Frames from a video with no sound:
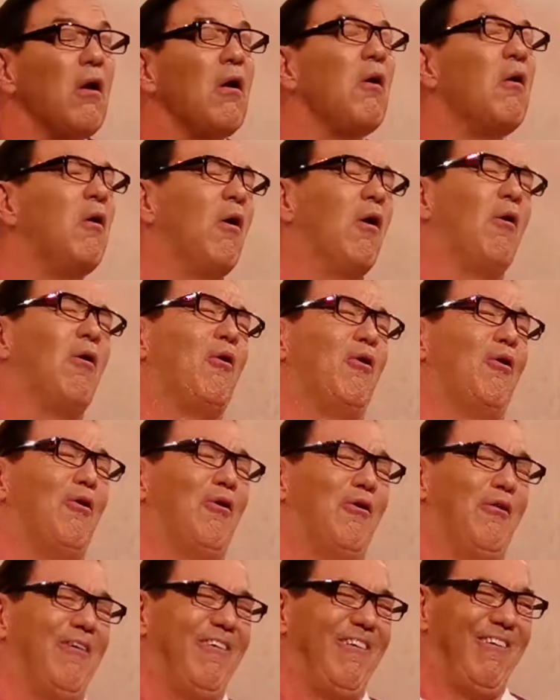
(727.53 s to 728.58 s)

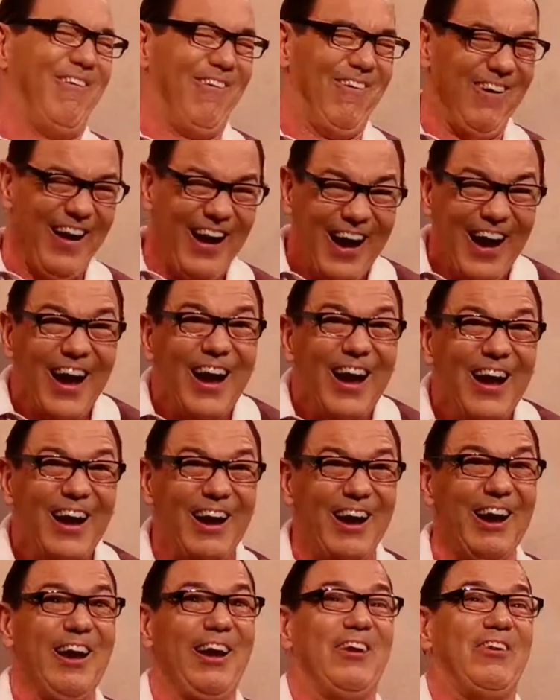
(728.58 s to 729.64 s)
Oh,
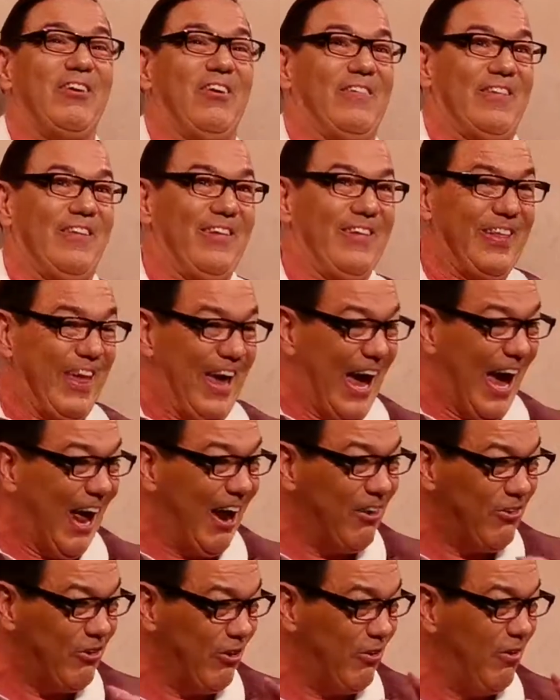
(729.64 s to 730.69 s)
he doesn't
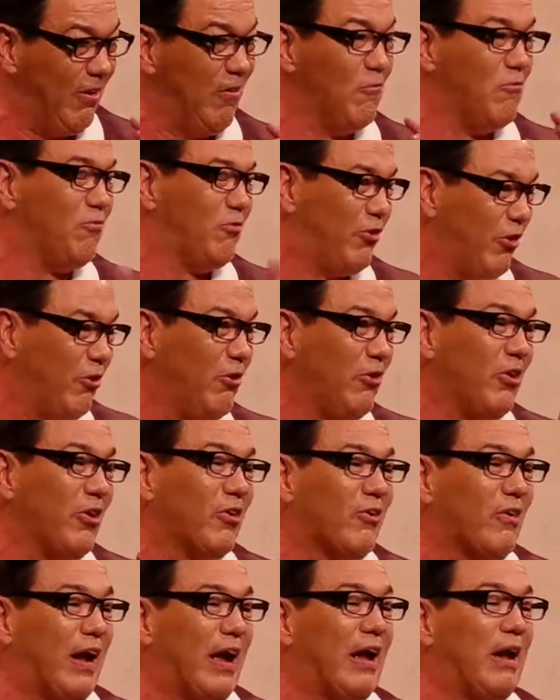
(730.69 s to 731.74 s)
care, do
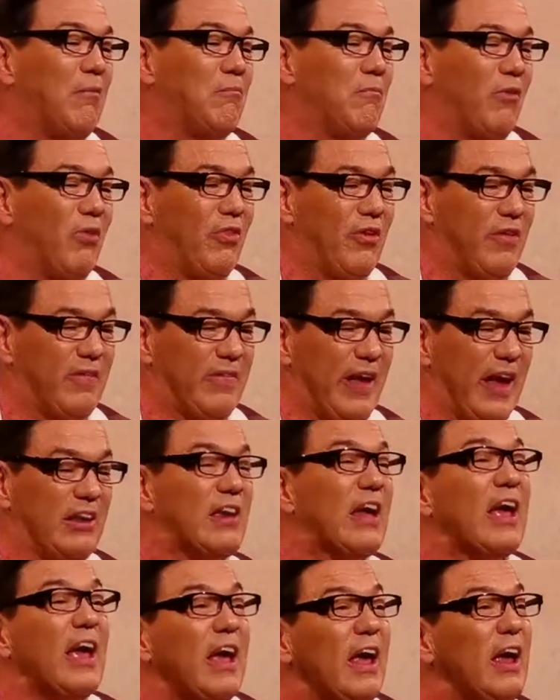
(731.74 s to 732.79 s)
you, Graham, Mother
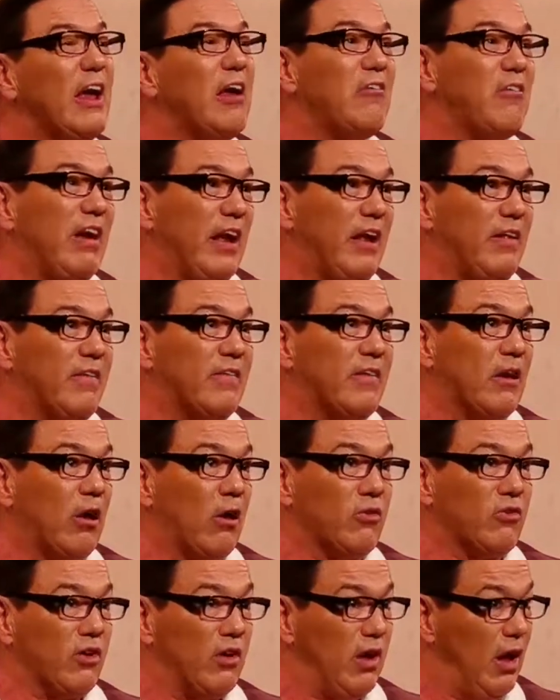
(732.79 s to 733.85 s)
said. He reads a
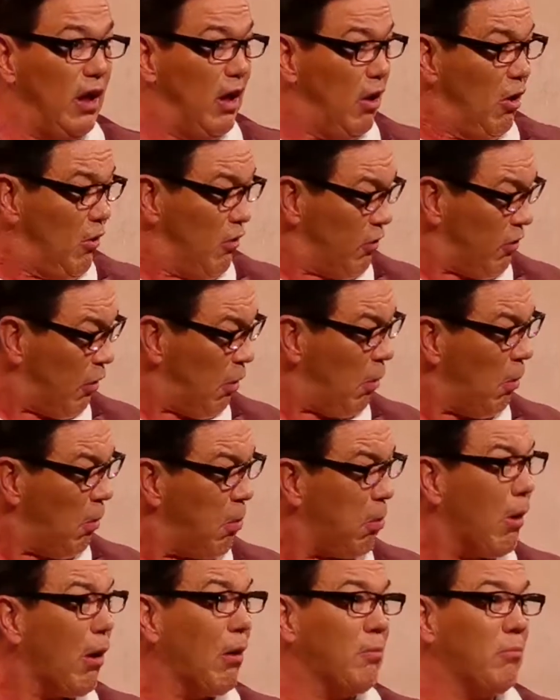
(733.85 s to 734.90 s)
lot. So
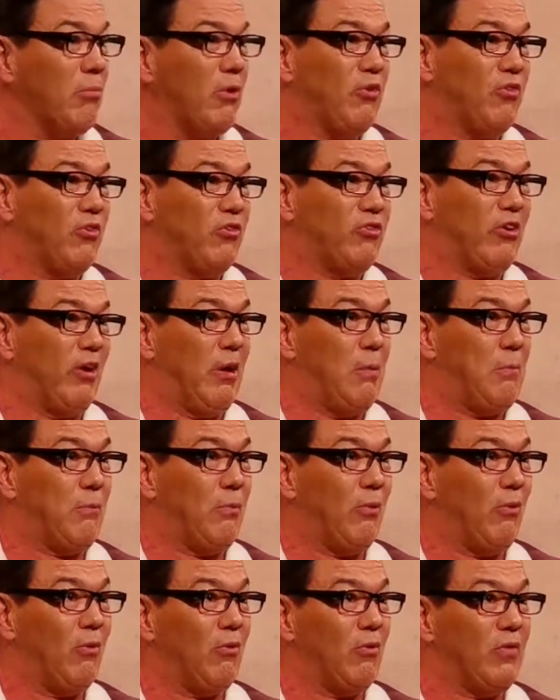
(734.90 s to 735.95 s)
what, Mr.
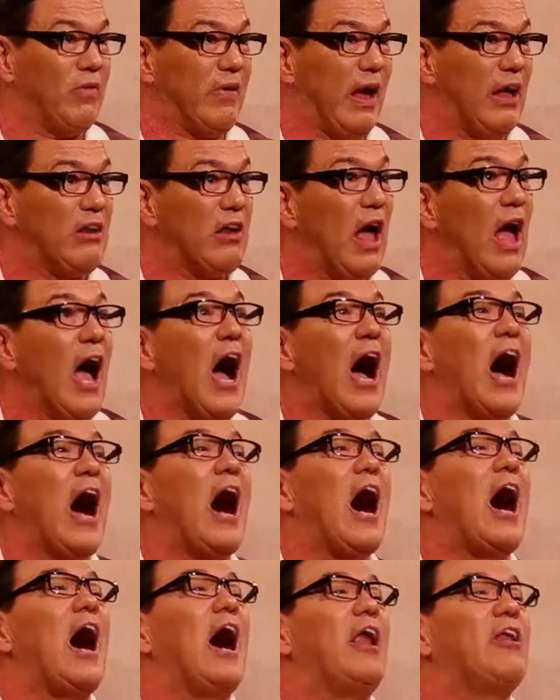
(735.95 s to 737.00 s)
Turnbull said.
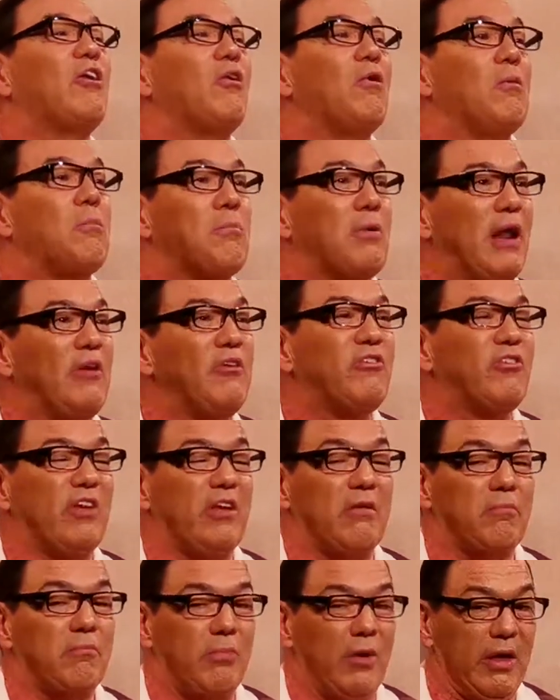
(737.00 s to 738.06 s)
I know plenty
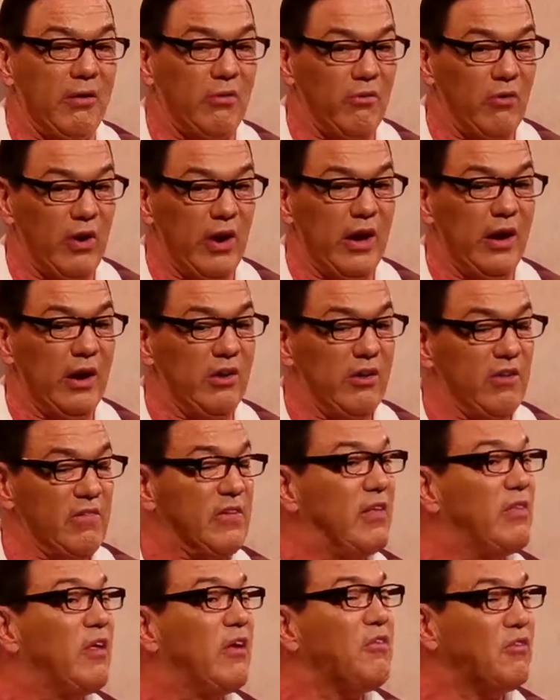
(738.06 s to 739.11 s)
of big readers,
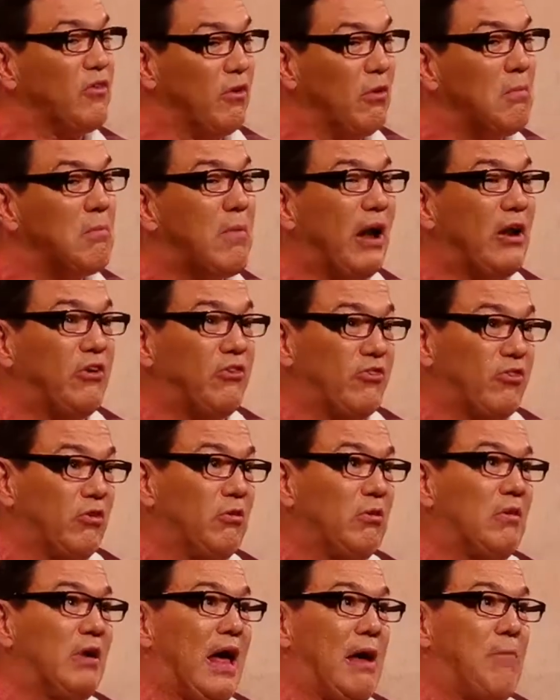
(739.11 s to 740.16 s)
and they still manage to
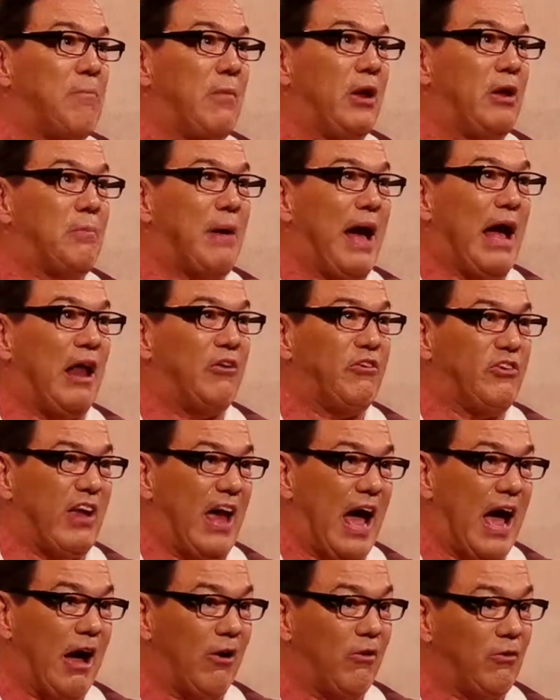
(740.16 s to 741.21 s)
look like men about
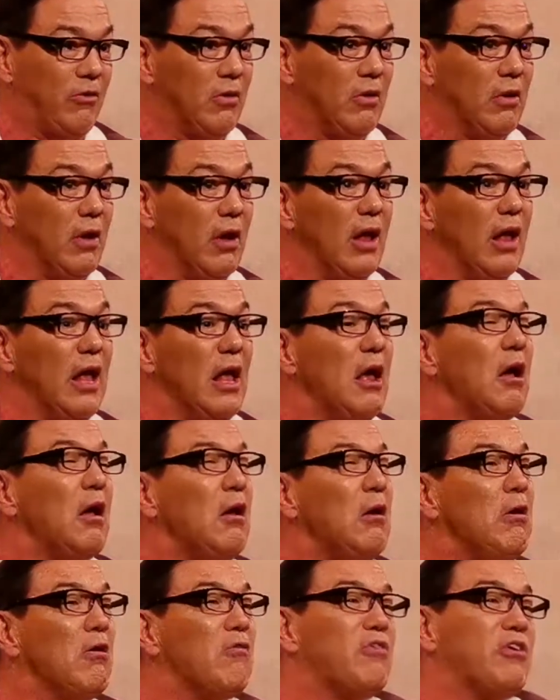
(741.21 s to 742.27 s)
town.
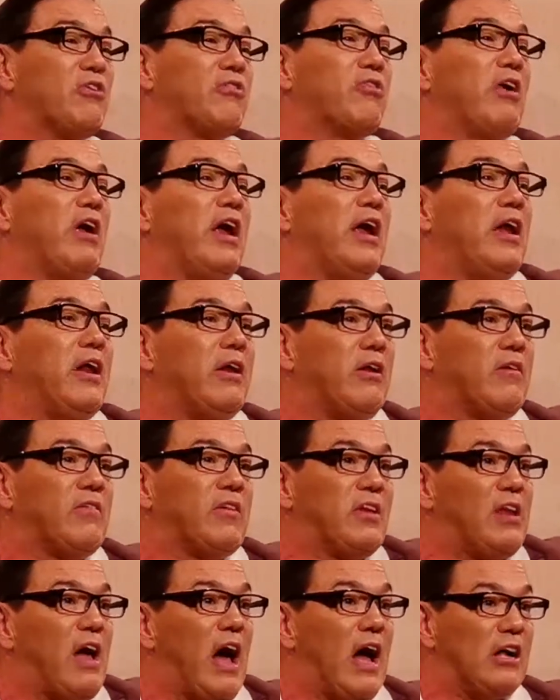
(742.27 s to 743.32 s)
Lovett green is
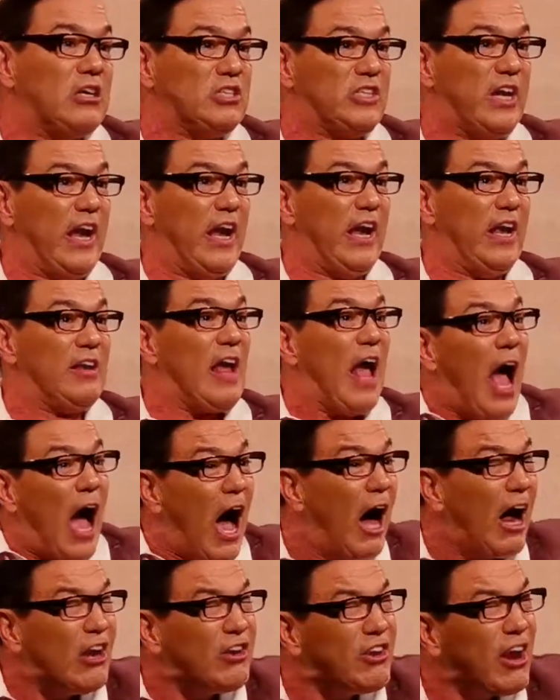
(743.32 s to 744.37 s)
a nice shade.
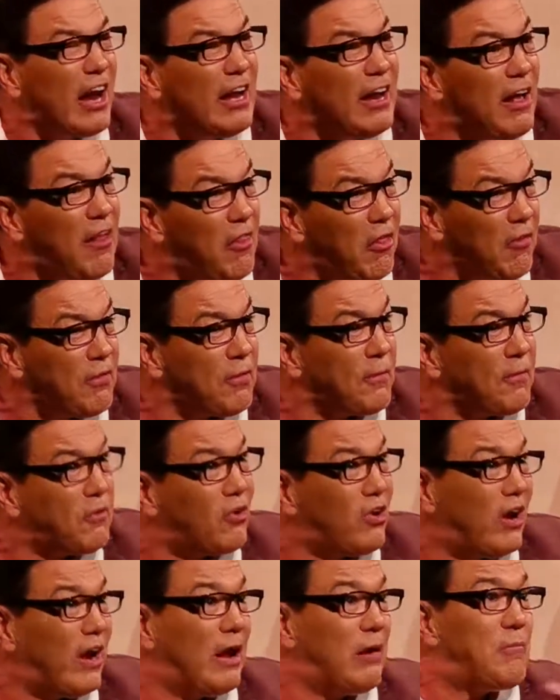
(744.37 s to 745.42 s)
I'll tell you this,
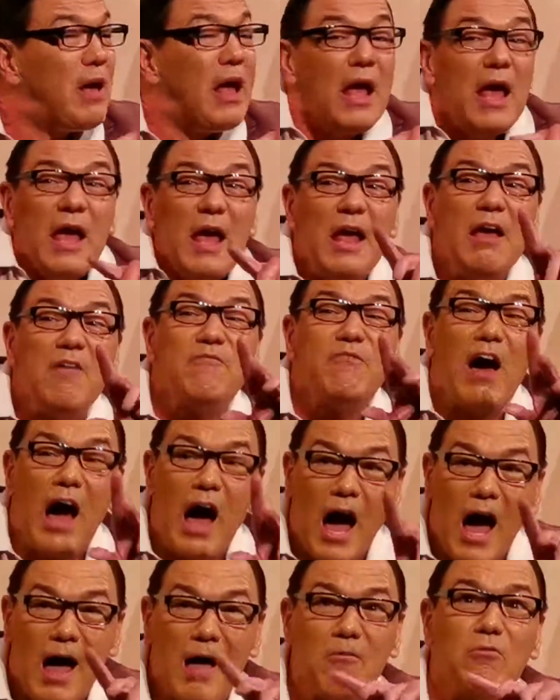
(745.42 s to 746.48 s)
Graham, if
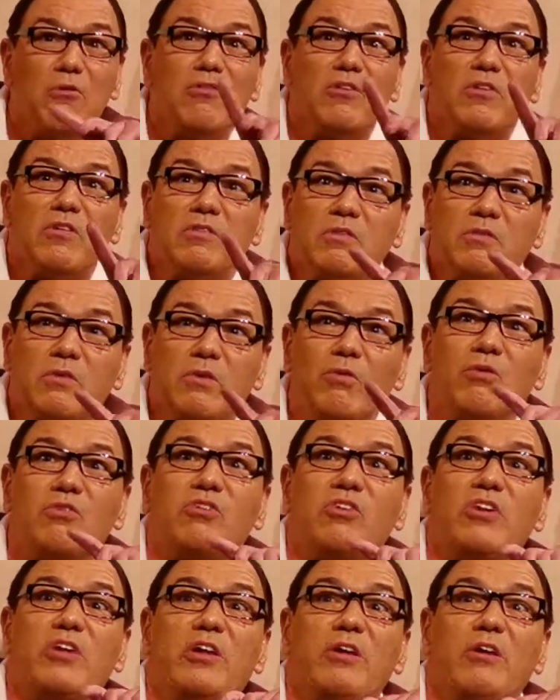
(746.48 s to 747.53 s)
I was
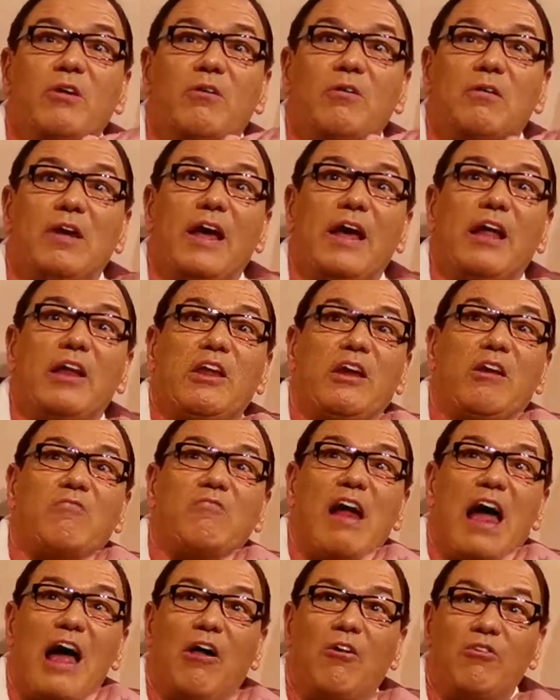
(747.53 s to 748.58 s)
escorting a young lady
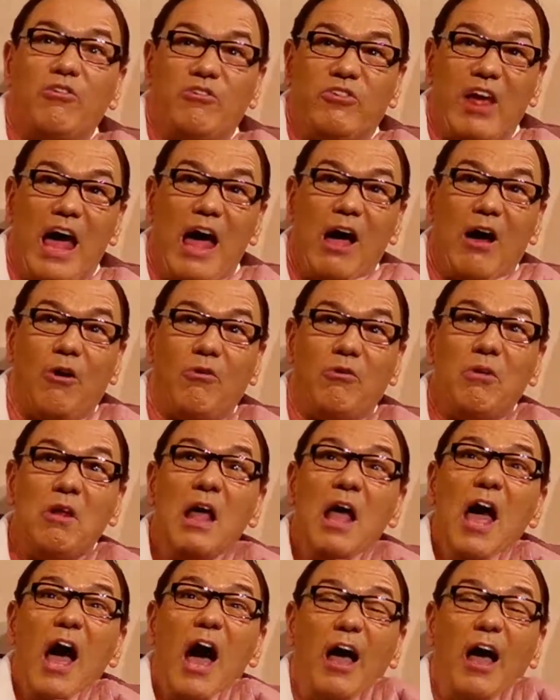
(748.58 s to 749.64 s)
around town,
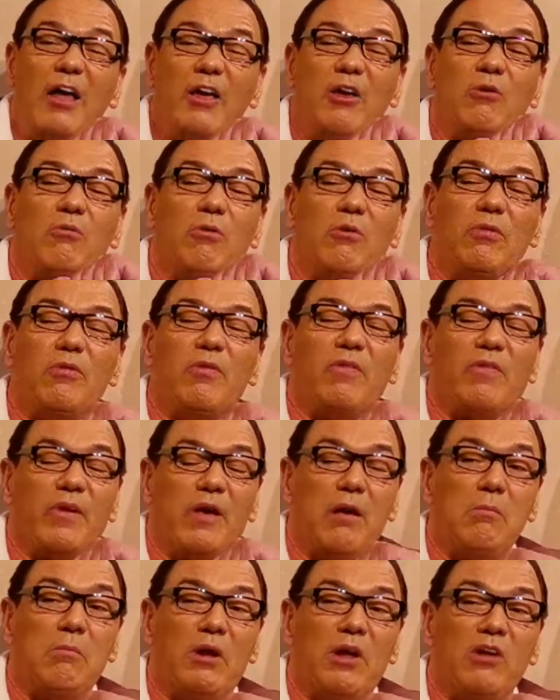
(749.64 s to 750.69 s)
you wouldn't
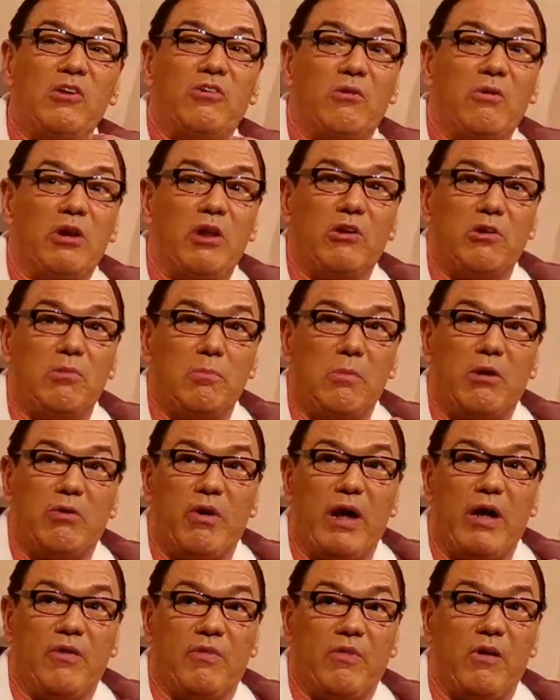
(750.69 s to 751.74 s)
see me doing it in my
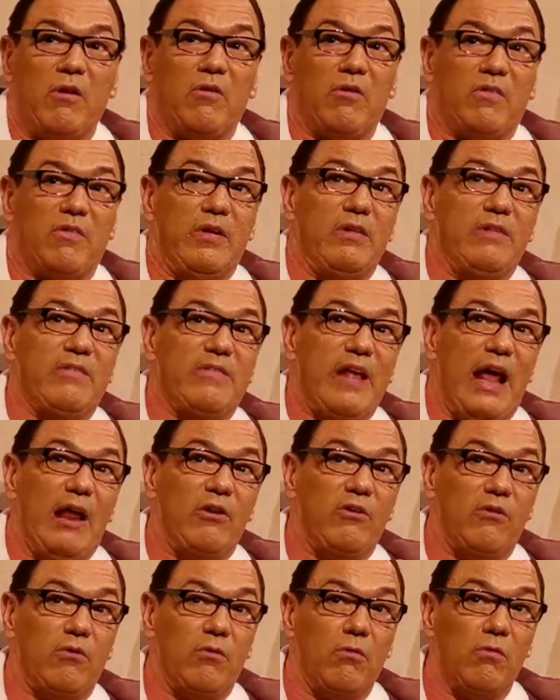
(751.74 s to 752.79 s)
grey socks and
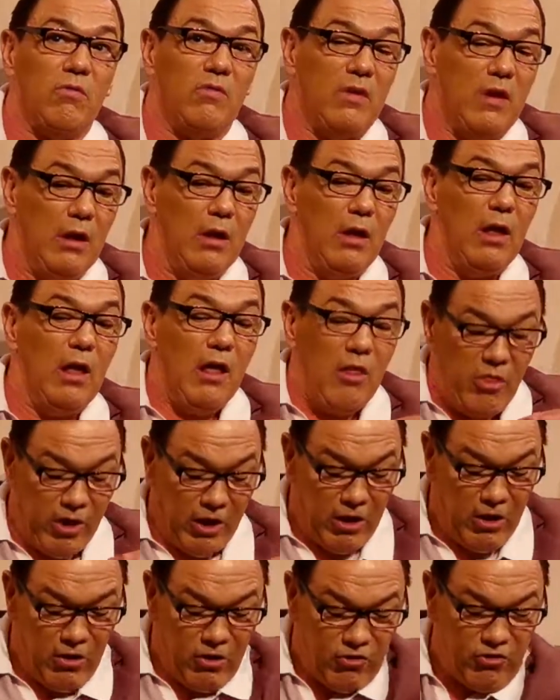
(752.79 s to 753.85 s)
sandals.
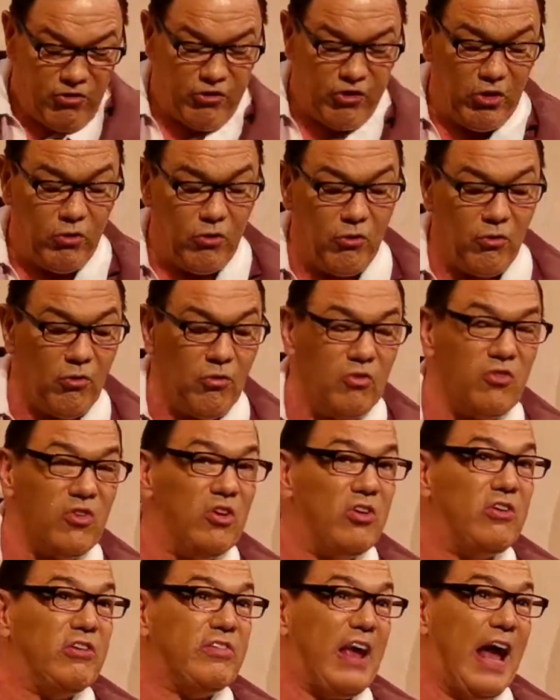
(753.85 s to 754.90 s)
These shoes
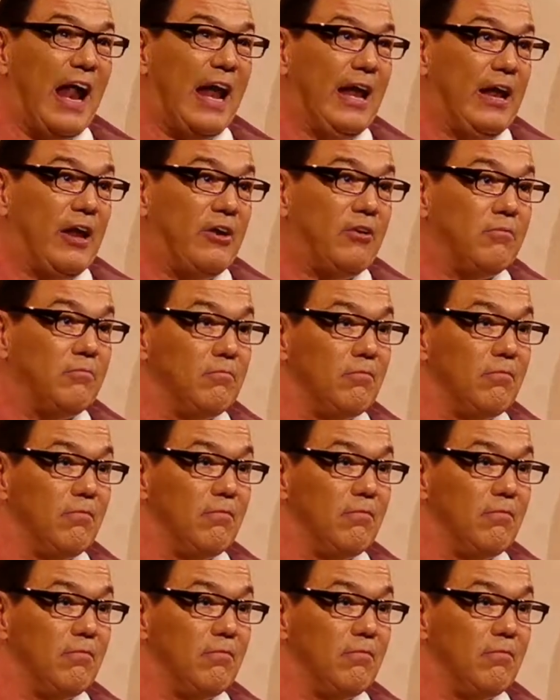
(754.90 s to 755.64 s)
are Italian.